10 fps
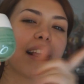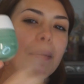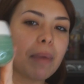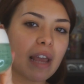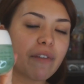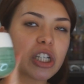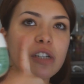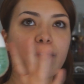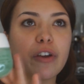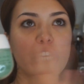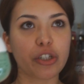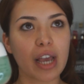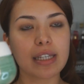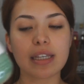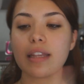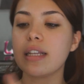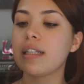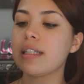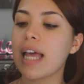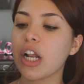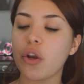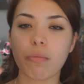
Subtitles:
like the pink version for the dry skin. This is like